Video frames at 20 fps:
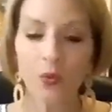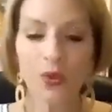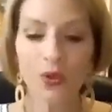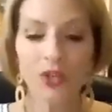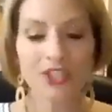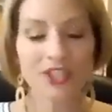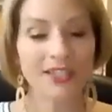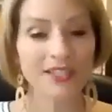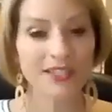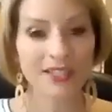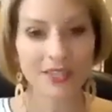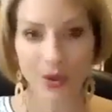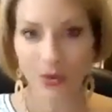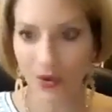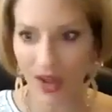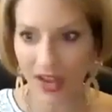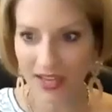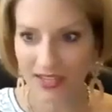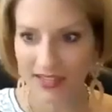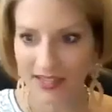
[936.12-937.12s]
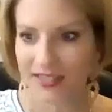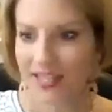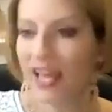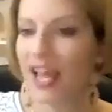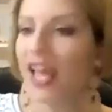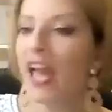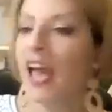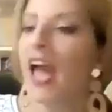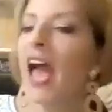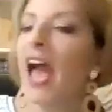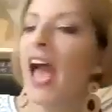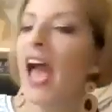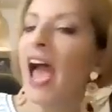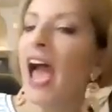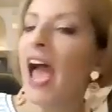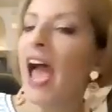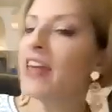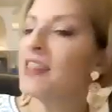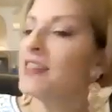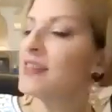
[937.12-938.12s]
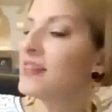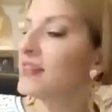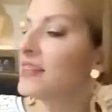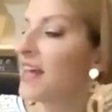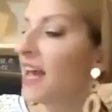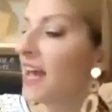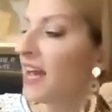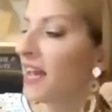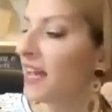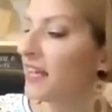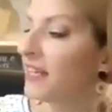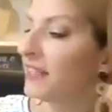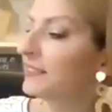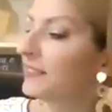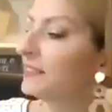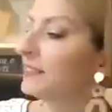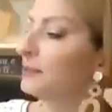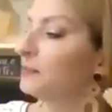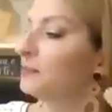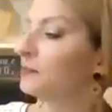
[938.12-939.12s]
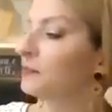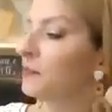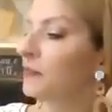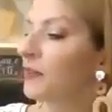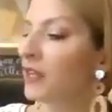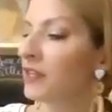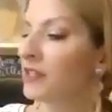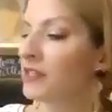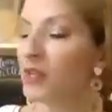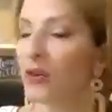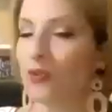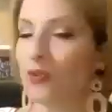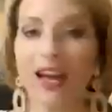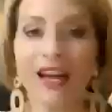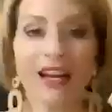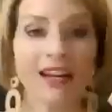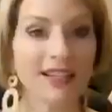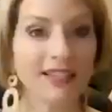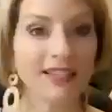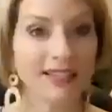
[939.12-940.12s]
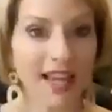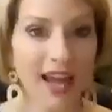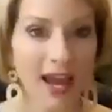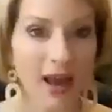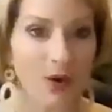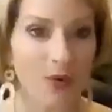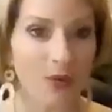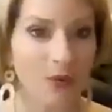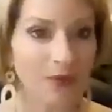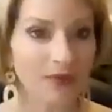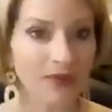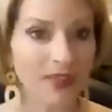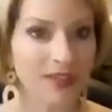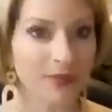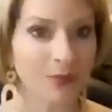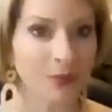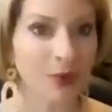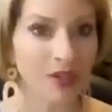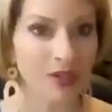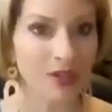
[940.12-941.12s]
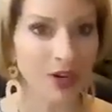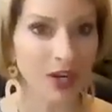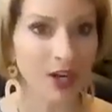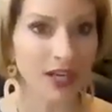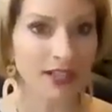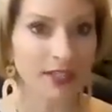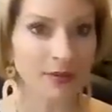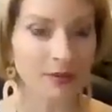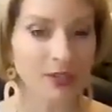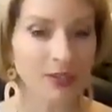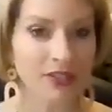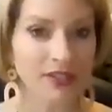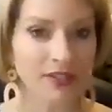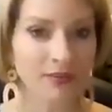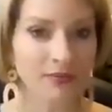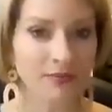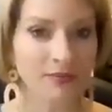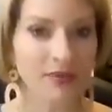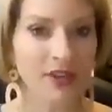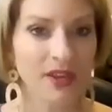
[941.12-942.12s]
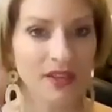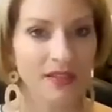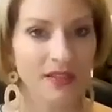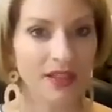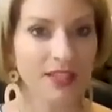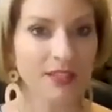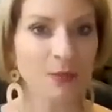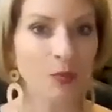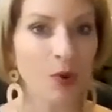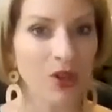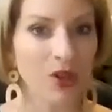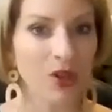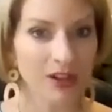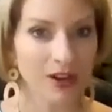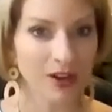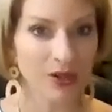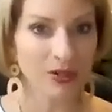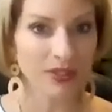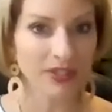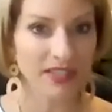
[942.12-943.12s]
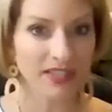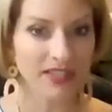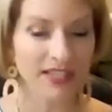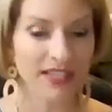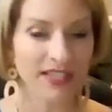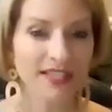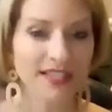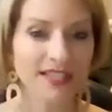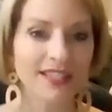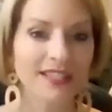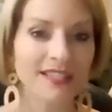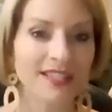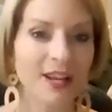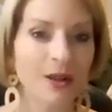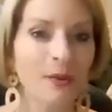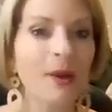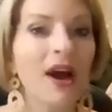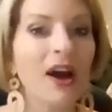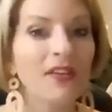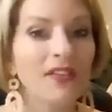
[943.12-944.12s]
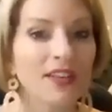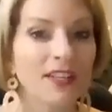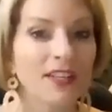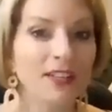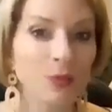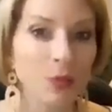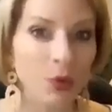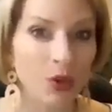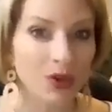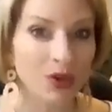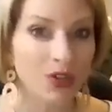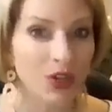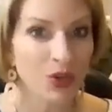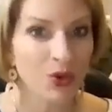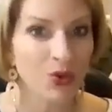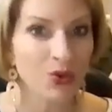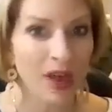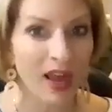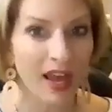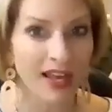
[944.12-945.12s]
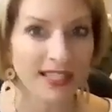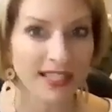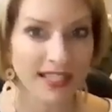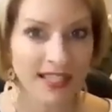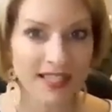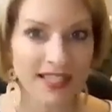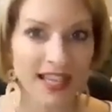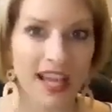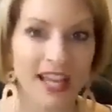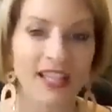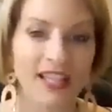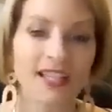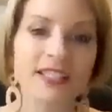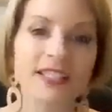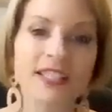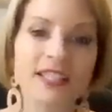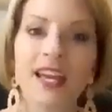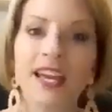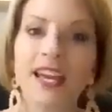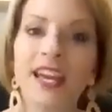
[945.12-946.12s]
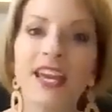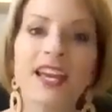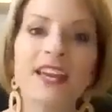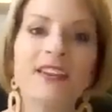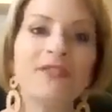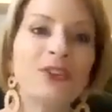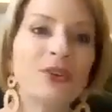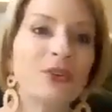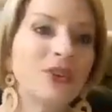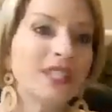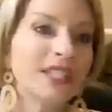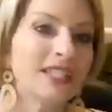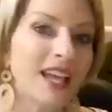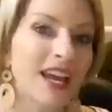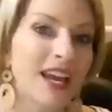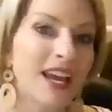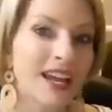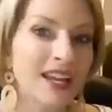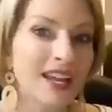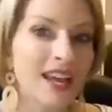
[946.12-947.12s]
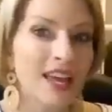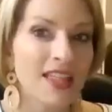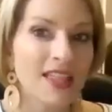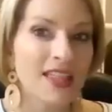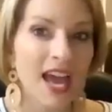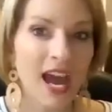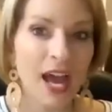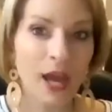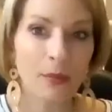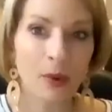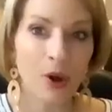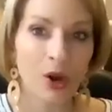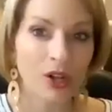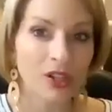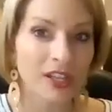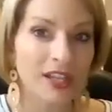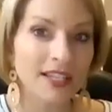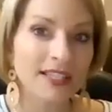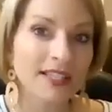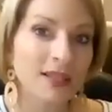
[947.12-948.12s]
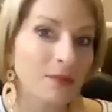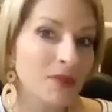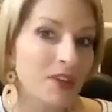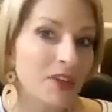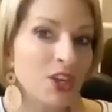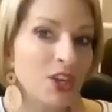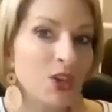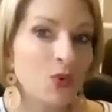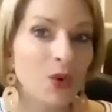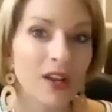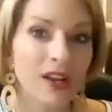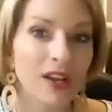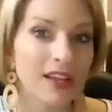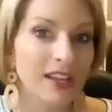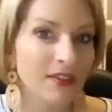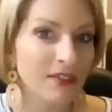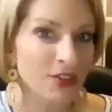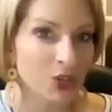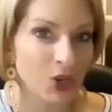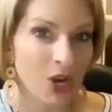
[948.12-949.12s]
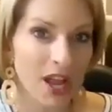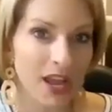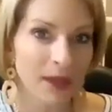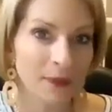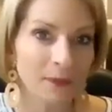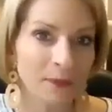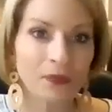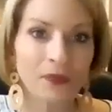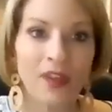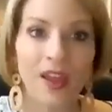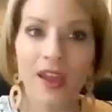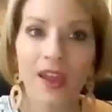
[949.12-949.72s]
which is so nice. And then, so that is how they spoil our customers. They spoil our hostesses. Let's talk about how they spoil you as a stylist. If you decide that Park Lane is something you want to give a try,